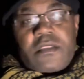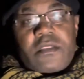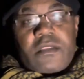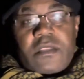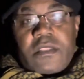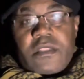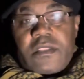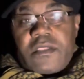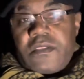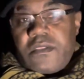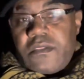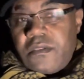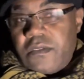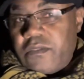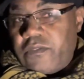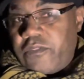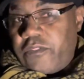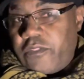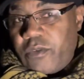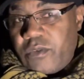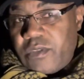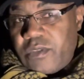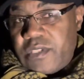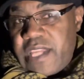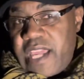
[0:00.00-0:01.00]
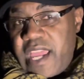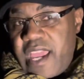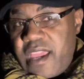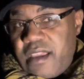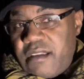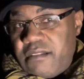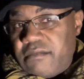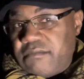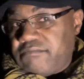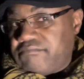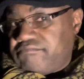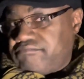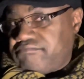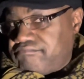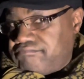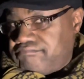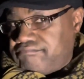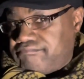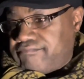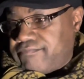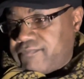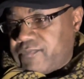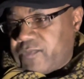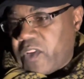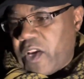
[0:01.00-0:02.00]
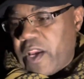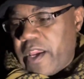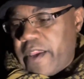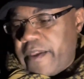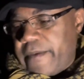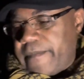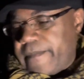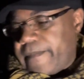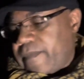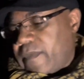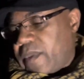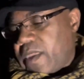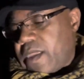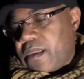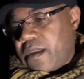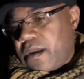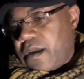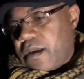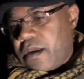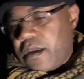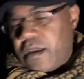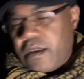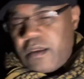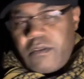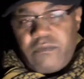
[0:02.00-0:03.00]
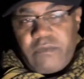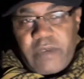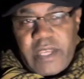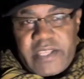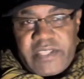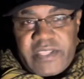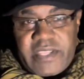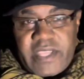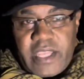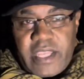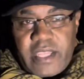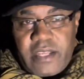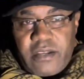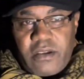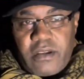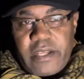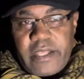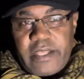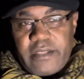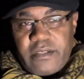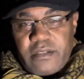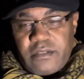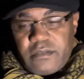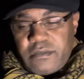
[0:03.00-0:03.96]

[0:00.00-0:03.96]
It's full tang, right? Uh, ray skin on it.